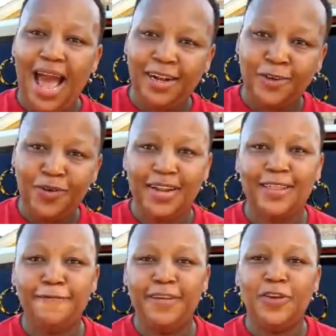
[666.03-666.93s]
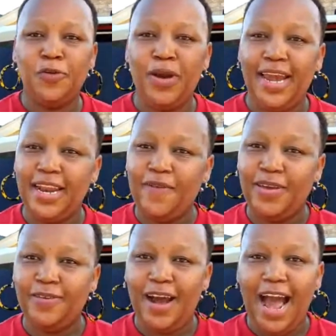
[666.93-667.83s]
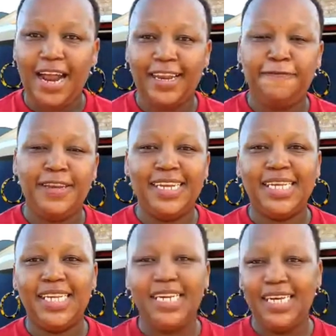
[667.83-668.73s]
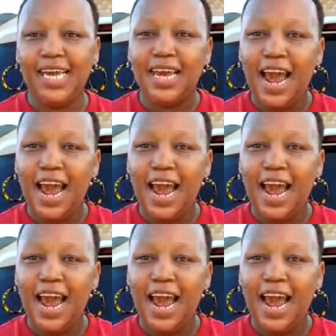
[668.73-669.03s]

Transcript: I'll do another video and I will definitely